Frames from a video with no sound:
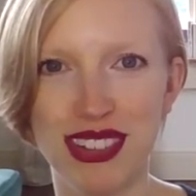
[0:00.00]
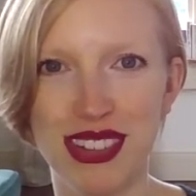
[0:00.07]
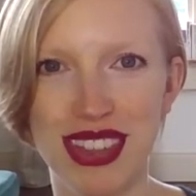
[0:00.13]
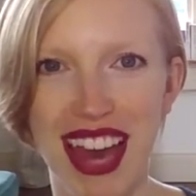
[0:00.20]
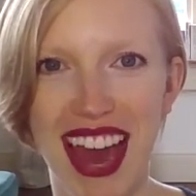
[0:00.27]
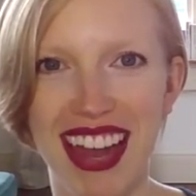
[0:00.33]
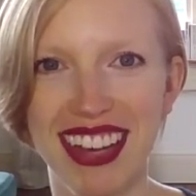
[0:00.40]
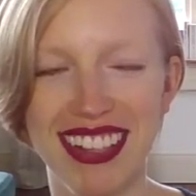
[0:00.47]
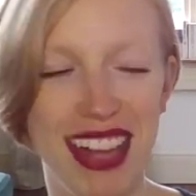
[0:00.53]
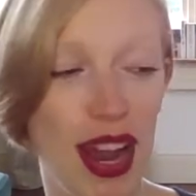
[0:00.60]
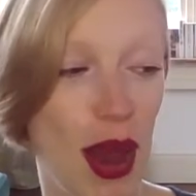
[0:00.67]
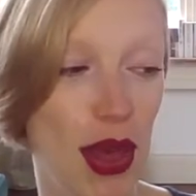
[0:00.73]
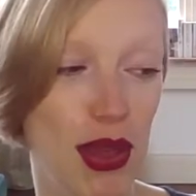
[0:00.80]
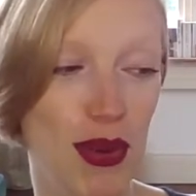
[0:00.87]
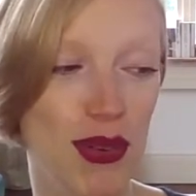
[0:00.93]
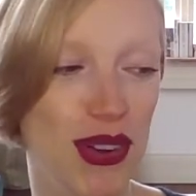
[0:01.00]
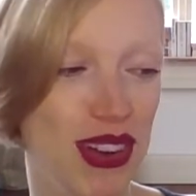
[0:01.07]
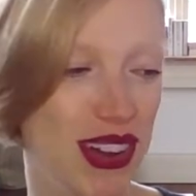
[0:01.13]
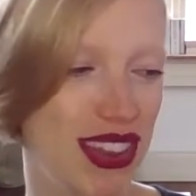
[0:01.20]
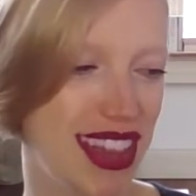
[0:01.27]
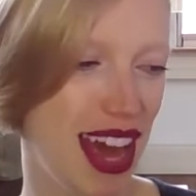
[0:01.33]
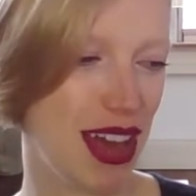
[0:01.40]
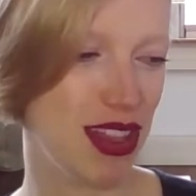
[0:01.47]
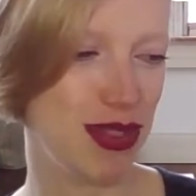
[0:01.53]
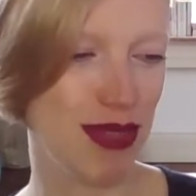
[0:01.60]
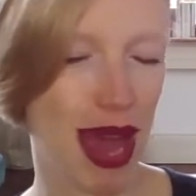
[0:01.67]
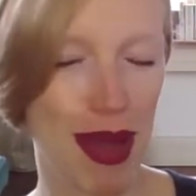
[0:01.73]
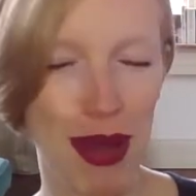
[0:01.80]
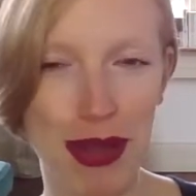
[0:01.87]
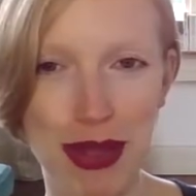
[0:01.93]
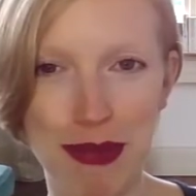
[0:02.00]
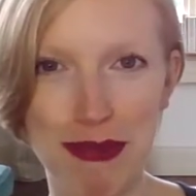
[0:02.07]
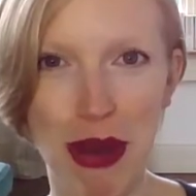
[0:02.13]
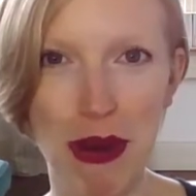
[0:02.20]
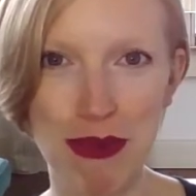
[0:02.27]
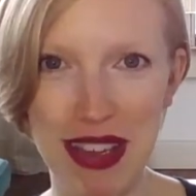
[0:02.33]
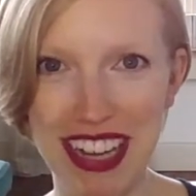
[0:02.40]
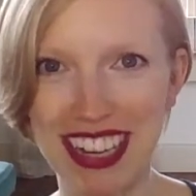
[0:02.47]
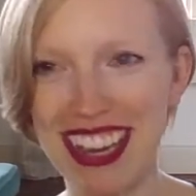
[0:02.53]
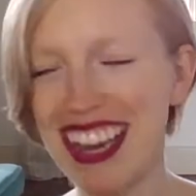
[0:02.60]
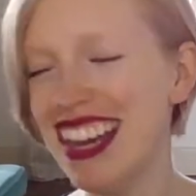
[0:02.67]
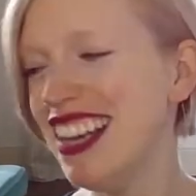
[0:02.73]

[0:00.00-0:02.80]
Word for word: to that that other world, that that other moment.